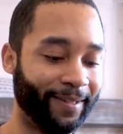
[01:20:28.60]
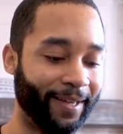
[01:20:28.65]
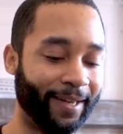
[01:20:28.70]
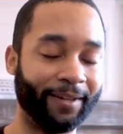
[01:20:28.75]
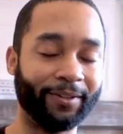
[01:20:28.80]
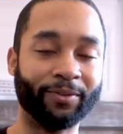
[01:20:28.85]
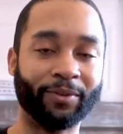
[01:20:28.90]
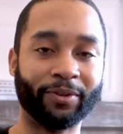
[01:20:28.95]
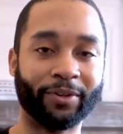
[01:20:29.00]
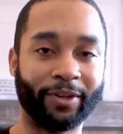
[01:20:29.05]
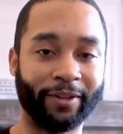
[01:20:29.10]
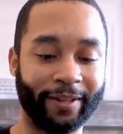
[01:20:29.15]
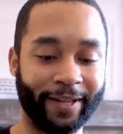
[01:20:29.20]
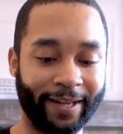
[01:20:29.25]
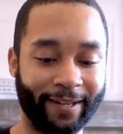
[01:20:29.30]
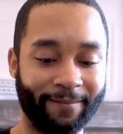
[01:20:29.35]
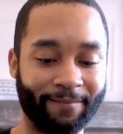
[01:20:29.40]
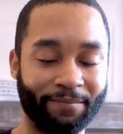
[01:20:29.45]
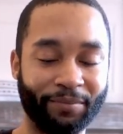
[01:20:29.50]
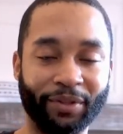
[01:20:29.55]
ignored all
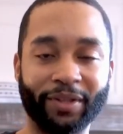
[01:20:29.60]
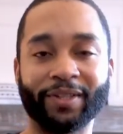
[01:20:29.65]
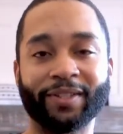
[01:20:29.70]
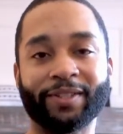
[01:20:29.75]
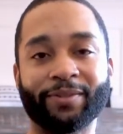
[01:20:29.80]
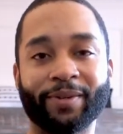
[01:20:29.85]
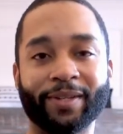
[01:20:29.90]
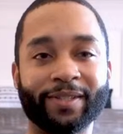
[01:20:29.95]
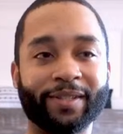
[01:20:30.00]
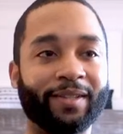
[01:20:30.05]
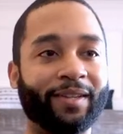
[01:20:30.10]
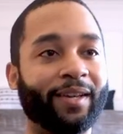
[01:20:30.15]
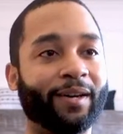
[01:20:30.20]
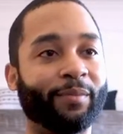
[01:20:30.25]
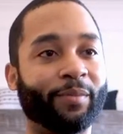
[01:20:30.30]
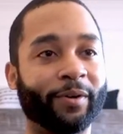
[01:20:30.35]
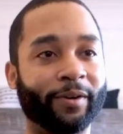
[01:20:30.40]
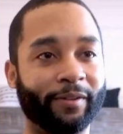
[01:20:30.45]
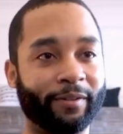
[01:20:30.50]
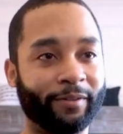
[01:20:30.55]
that because it wasn't a
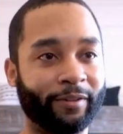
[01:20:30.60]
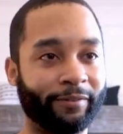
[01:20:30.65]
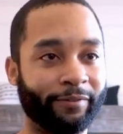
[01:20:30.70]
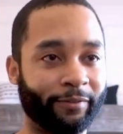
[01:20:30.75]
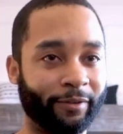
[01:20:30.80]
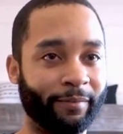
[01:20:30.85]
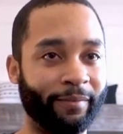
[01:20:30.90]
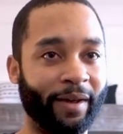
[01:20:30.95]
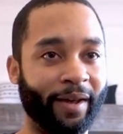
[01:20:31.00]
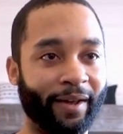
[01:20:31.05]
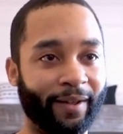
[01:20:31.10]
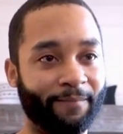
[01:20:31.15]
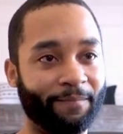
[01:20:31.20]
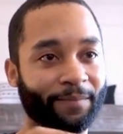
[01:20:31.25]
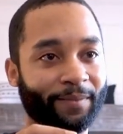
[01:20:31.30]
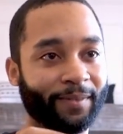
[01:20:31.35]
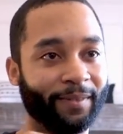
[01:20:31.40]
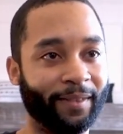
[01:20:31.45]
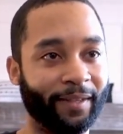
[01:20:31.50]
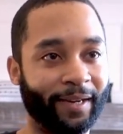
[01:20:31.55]
part of the format
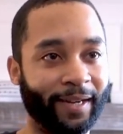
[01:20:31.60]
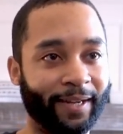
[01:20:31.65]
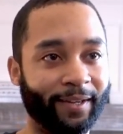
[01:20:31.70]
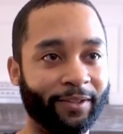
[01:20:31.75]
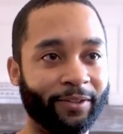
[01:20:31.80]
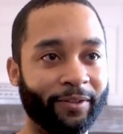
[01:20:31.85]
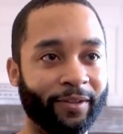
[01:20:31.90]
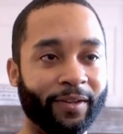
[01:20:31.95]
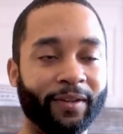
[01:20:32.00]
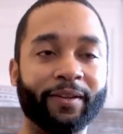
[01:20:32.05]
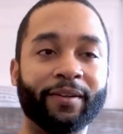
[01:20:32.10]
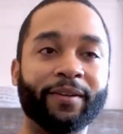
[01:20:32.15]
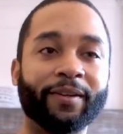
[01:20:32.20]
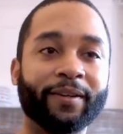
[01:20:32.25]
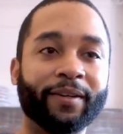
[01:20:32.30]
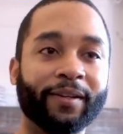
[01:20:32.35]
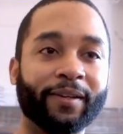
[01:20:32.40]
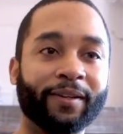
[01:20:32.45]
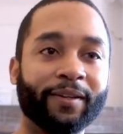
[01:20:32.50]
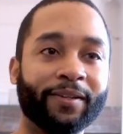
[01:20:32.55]
that I included.
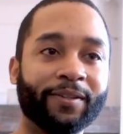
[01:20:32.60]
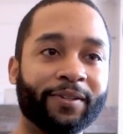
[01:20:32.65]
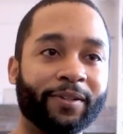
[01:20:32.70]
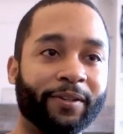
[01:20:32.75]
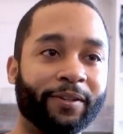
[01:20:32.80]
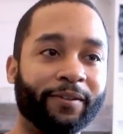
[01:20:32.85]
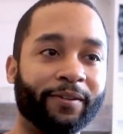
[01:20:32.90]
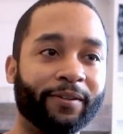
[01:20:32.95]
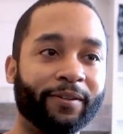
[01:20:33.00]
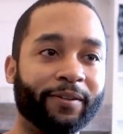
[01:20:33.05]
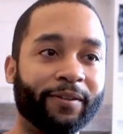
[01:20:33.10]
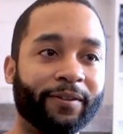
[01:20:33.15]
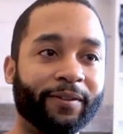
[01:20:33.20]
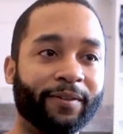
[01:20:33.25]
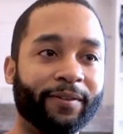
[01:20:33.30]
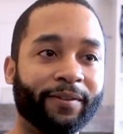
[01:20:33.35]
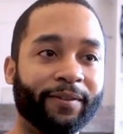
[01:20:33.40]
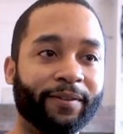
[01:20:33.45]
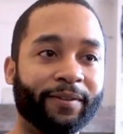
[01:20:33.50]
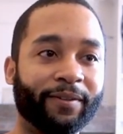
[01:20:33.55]
So
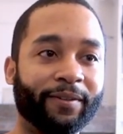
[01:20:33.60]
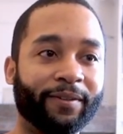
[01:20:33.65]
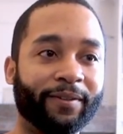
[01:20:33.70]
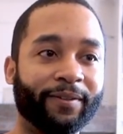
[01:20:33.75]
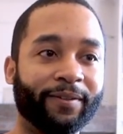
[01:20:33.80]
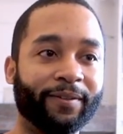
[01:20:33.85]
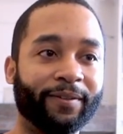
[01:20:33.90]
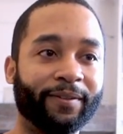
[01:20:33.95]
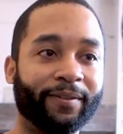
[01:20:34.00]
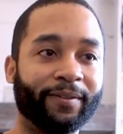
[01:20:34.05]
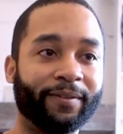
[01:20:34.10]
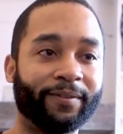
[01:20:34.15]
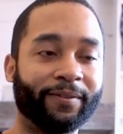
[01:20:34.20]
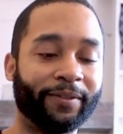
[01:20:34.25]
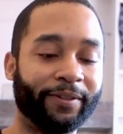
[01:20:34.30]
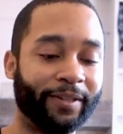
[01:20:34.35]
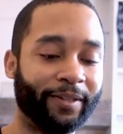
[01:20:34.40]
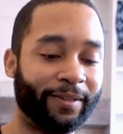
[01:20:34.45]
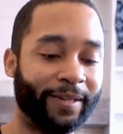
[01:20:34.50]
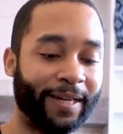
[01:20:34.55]

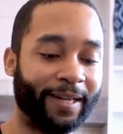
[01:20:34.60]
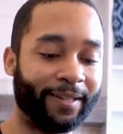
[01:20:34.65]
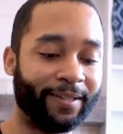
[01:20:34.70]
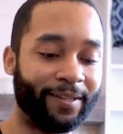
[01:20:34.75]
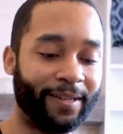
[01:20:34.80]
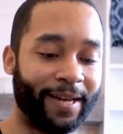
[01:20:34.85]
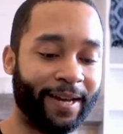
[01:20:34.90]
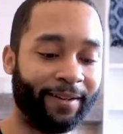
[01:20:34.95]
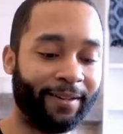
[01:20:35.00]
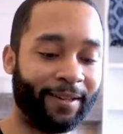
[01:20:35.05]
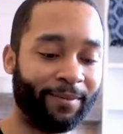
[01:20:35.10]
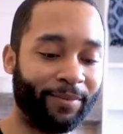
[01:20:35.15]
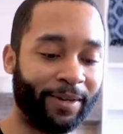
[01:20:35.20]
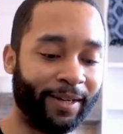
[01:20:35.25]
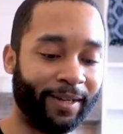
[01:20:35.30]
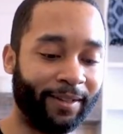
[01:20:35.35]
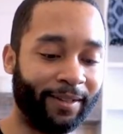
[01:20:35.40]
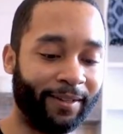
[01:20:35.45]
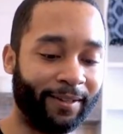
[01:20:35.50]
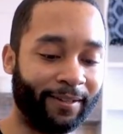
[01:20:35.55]
we're gonna add that
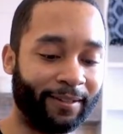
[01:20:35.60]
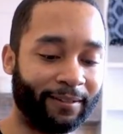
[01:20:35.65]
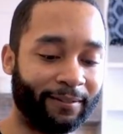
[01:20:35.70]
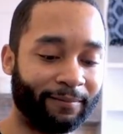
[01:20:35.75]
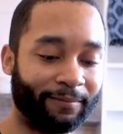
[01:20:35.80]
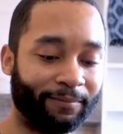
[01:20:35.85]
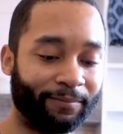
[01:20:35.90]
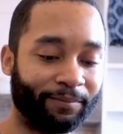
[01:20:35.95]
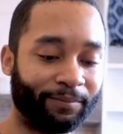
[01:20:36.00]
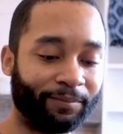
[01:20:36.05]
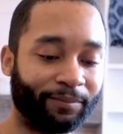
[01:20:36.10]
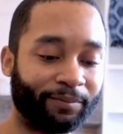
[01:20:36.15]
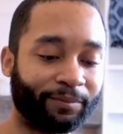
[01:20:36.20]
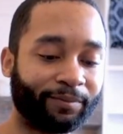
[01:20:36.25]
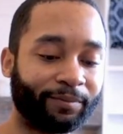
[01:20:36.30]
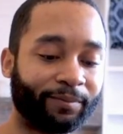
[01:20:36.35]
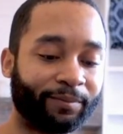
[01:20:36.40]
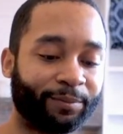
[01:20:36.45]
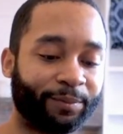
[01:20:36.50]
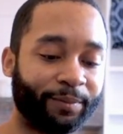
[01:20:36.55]
back in there.
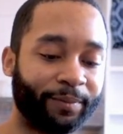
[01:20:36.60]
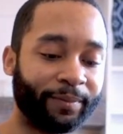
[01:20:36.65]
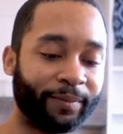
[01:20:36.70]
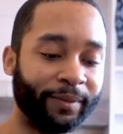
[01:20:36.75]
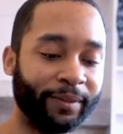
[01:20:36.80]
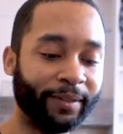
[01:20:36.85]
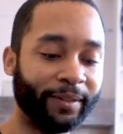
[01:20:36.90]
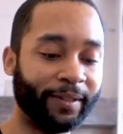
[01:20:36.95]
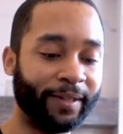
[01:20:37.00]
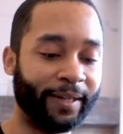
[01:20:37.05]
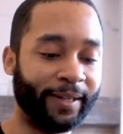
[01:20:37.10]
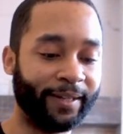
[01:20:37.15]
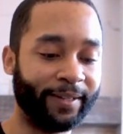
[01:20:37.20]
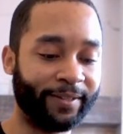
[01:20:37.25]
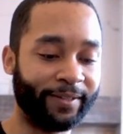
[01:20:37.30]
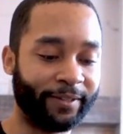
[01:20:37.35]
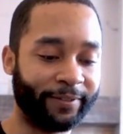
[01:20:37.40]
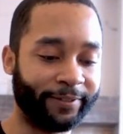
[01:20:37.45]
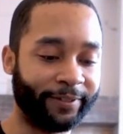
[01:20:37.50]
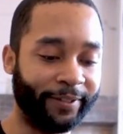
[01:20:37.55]
All right, I gotta
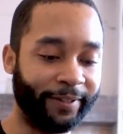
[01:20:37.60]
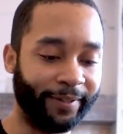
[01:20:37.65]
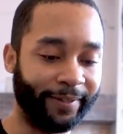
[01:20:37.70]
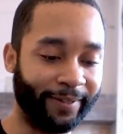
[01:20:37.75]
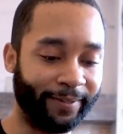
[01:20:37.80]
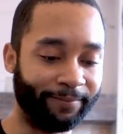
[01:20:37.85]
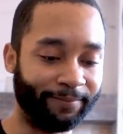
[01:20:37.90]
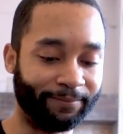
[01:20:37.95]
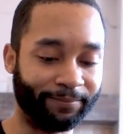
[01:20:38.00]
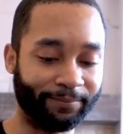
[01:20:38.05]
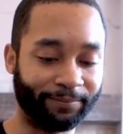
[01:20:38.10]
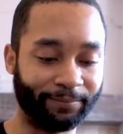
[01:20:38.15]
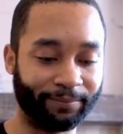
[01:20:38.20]
start cleaning up.